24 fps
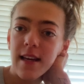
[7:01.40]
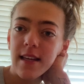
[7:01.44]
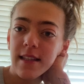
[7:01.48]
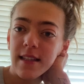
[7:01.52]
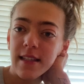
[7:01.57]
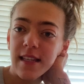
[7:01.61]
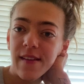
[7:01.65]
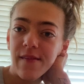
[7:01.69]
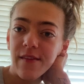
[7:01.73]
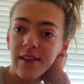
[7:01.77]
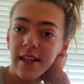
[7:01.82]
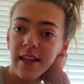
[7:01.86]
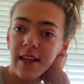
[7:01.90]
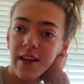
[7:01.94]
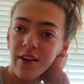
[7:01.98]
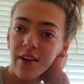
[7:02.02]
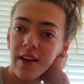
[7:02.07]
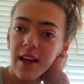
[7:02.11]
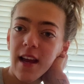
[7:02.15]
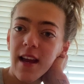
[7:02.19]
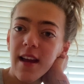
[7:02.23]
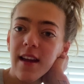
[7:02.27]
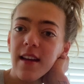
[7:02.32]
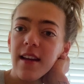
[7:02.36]
isn't even here
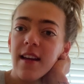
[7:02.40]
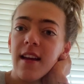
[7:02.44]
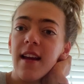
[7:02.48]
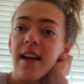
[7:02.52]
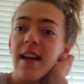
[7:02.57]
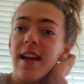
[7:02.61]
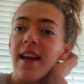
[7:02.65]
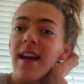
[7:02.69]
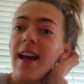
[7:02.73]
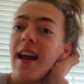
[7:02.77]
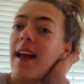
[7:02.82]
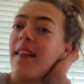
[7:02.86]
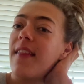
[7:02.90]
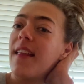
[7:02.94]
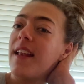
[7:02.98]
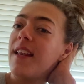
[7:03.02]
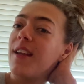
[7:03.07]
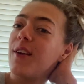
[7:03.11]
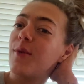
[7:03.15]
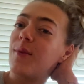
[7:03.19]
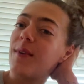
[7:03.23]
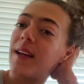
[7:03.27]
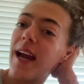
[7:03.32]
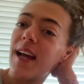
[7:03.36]
yet. And then
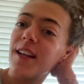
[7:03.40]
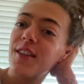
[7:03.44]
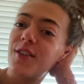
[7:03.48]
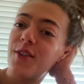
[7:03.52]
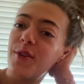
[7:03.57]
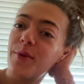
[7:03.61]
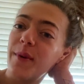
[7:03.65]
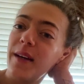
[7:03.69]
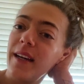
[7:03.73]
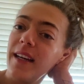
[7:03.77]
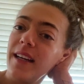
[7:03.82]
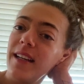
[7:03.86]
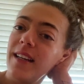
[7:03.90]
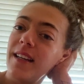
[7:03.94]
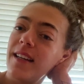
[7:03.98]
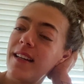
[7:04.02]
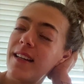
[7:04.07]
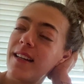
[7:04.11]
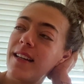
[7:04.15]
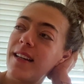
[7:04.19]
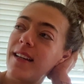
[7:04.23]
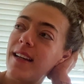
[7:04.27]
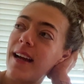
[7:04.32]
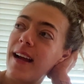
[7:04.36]
you get to it,
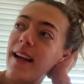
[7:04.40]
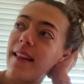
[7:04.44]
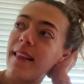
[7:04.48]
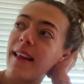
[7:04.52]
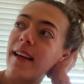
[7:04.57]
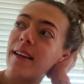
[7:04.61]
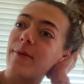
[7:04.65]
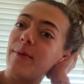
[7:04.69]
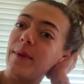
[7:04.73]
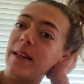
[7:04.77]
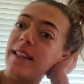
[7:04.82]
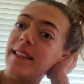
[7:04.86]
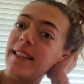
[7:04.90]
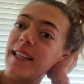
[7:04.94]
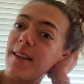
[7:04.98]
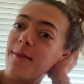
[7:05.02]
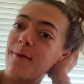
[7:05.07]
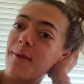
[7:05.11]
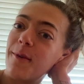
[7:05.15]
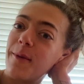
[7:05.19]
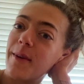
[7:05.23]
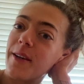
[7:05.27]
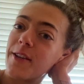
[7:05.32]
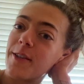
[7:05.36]
and, like, we did
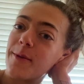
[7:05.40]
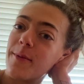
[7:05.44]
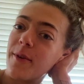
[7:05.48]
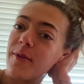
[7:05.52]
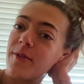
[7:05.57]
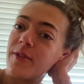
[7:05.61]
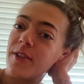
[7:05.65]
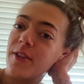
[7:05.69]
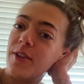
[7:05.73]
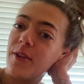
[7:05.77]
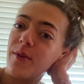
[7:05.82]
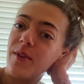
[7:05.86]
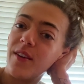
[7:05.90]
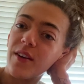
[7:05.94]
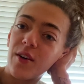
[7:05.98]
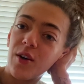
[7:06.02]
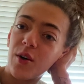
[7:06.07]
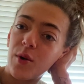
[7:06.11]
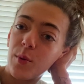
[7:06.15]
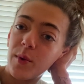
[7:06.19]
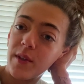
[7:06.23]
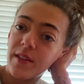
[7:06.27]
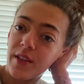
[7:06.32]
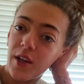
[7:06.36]
what we were supposed to do. The
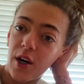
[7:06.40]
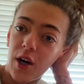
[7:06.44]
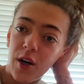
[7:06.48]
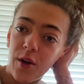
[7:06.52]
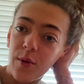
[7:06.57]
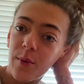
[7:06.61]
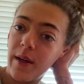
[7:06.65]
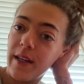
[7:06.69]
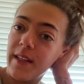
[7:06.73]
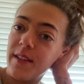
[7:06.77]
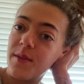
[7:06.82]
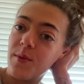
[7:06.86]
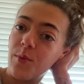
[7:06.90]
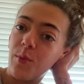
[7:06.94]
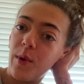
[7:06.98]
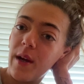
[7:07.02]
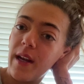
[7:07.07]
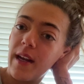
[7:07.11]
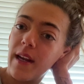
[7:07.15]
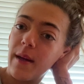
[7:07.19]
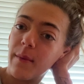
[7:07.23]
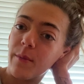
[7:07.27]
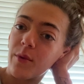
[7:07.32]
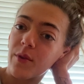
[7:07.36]
goal was always
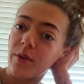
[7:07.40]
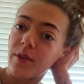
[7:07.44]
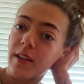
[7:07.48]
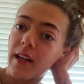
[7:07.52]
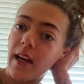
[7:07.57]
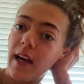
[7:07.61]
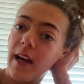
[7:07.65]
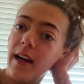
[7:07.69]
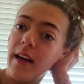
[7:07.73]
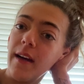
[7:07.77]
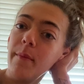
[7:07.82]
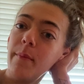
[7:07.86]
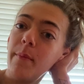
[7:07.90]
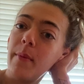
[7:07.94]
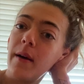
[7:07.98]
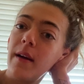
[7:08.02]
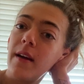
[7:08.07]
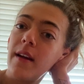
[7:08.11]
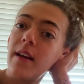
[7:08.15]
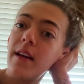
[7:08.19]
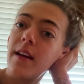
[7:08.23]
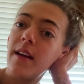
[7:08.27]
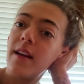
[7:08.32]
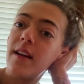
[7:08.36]
win Emerald Cup,
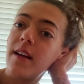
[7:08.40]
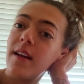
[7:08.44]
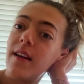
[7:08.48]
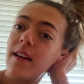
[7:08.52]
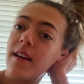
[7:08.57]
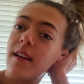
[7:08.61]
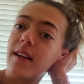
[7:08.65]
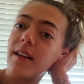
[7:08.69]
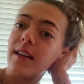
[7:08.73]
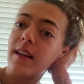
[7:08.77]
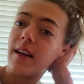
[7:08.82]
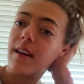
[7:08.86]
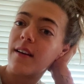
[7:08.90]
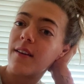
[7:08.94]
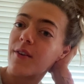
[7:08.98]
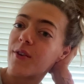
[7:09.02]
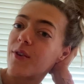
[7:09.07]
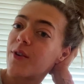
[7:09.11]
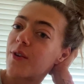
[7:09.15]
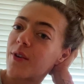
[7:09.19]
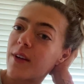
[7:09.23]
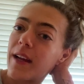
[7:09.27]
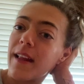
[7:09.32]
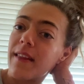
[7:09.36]
Uh,
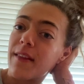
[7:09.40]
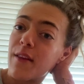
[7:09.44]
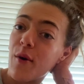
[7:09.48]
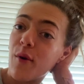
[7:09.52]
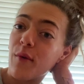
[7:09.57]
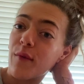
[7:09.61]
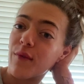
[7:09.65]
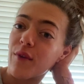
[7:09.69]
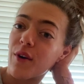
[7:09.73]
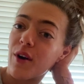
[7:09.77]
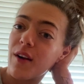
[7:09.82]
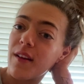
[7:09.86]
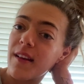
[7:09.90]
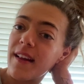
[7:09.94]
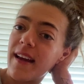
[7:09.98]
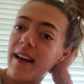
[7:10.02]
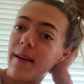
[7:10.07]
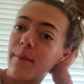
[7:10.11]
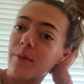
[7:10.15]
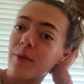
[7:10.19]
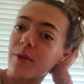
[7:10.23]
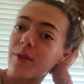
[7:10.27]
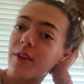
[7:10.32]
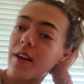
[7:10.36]
or get the overall at
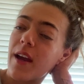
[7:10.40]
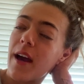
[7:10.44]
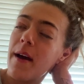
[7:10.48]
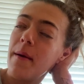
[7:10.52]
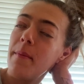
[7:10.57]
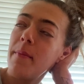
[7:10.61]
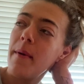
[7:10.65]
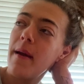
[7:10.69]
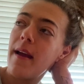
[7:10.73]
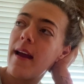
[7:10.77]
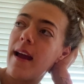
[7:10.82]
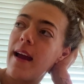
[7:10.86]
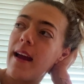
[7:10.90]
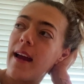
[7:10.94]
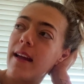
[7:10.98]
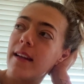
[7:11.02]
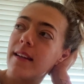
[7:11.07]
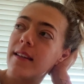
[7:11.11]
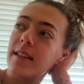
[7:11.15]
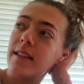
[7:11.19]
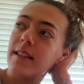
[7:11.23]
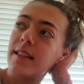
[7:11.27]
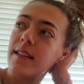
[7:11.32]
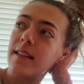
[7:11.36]
Emerald Cup,
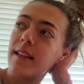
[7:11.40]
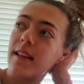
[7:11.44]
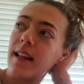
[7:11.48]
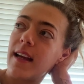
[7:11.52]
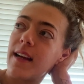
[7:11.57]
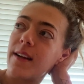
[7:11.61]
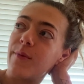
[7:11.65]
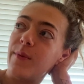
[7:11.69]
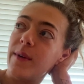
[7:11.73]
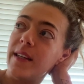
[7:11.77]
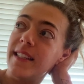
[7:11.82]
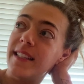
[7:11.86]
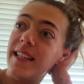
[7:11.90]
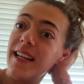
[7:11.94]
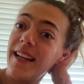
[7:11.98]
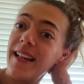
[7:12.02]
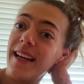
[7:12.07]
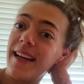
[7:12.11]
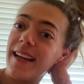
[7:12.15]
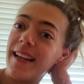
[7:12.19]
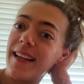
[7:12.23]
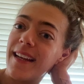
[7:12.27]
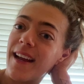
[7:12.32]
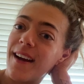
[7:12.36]
and, like, we did
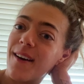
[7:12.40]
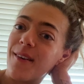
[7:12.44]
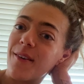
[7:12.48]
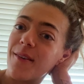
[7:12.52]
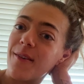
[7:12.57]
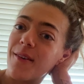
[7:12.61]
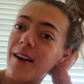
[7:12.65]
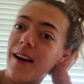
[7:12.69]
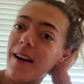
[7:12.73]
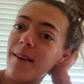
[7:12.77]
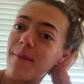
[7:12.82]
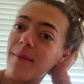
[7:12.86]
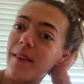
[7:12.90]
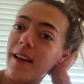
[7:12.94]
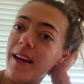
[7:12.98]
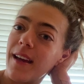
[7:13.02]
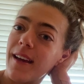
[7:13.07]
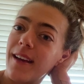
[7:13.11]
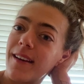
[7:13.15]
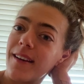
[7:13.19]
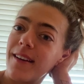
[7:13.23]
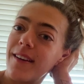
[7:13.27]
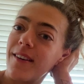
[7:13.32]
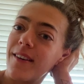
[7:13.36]
it, and now I'm
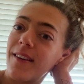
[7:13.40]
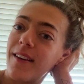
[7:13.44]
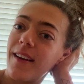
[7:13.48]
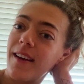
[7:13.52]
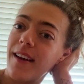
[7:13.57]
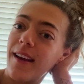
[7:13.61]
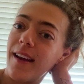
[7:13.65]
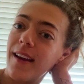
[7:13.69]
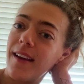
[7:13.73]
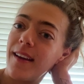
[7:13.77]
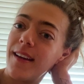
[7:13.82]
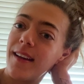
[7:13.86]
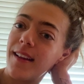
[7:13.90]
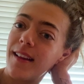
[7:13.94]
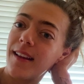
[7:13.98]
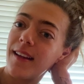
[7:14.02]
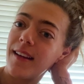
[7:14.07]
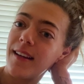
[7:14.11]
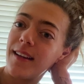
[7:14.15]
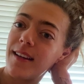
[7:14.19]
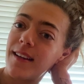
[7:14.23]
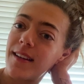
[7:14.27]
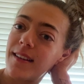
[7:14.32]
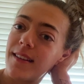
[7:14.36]
like, okay,
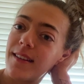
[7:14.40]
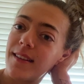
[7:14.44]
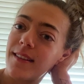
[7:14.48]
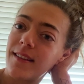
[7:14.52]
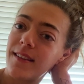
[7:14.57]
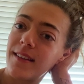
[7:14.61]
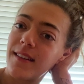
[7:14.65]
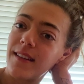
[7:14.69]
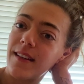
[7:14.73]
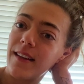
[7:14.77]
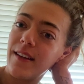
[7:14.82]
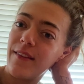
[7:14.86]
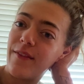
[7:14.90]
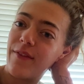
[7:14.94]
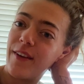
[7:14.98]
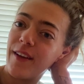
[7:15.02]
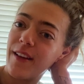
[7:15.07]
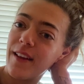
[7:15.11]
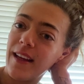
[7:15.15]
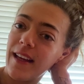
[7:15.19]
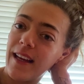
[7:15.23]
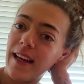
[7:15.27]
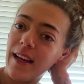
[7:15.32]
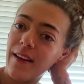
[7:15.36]
like, I
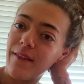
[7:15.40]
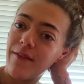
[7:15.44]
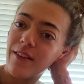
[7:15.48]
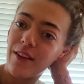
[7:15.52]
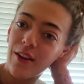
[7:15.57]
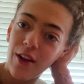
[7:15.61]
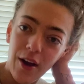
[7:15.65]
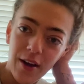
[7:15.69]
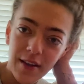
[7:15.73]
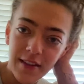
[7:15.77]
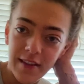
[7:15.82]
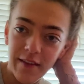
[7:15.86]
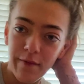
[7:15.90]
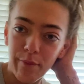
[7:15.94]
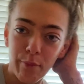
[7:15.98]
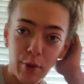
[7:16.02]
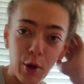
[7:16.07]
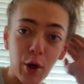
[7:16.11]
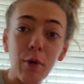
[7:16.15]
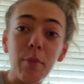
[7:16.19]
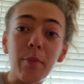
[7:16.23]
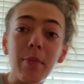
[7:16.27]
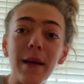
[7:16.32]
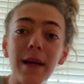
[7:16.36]
feel like I have a loss of
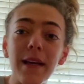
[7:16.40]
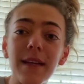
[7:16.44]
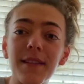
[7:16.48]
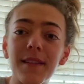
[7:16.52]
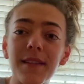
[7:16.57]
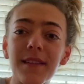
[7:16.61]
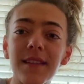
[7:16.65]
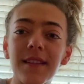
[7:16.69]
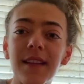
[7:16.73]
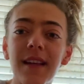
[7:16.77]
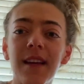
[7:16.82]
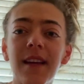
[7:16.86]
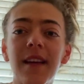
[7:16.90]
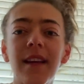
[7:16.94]
purpose.